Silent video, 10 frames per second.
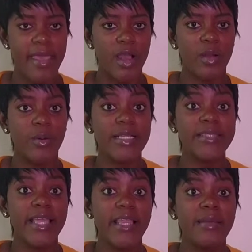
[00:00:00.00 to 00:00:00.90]
go and
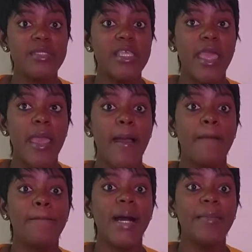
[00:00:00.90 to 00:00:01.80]
tell them say,
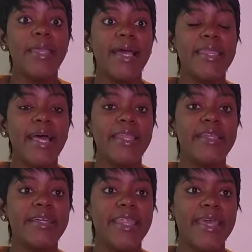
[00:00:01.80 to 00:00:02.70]
Mommy and Daddy
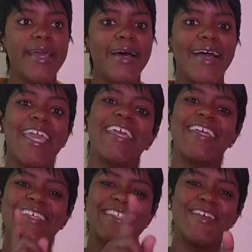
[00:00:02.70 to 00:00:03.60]
not there.
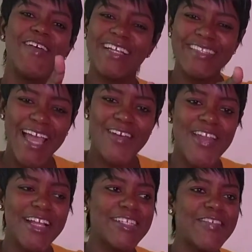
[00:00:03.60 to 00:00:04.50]
You see, one time
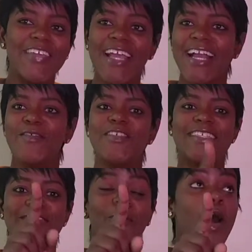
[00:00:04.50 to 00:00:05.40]
in Jamaica,
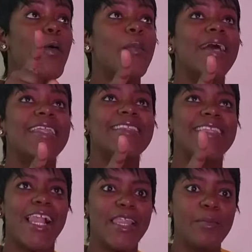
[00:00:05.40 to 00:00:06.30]
one woman did
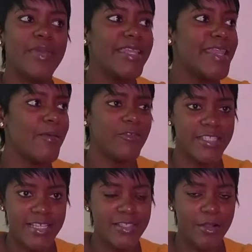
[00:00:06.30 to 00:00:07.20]
tell him pitney them for
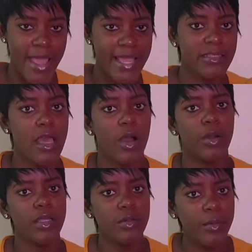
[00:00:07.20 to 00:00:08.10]
say, right? I
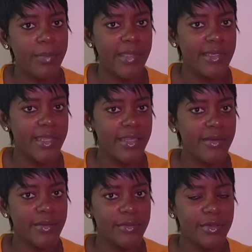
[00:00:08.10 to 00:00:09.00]
don't know what pitney them
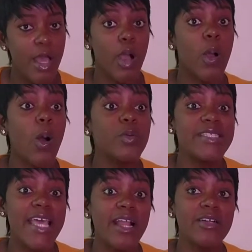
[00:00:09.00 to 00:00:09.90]
do. Go
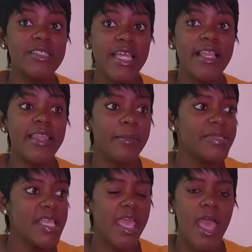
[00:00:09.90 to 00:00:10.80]
outside, go tell them,
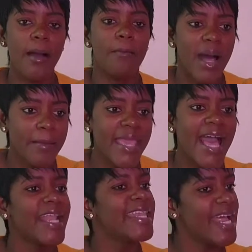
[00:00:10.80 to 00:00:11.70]
say, Mommy
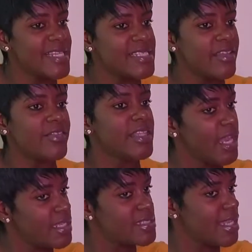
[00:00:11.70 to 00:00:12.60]
and Daddy say, if you
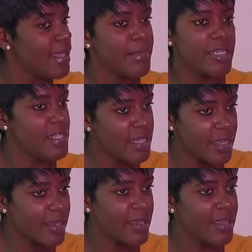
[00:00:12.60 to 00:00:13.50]
tell us, say them not there.